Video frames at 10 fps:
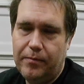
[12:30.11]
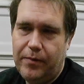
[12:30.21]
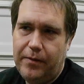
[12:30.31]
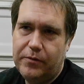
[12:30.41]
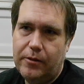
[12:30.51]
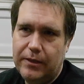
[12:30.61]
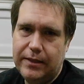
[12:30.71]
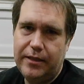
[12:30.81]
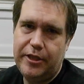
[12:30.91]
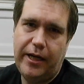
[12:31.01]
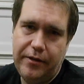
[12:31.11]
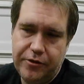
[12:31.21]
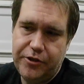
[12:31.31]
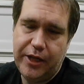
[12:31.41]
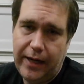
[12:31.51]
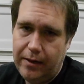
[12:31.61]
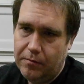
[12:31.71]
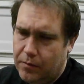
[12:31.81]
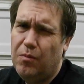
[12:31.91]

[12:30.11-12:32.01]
People always said change your chain.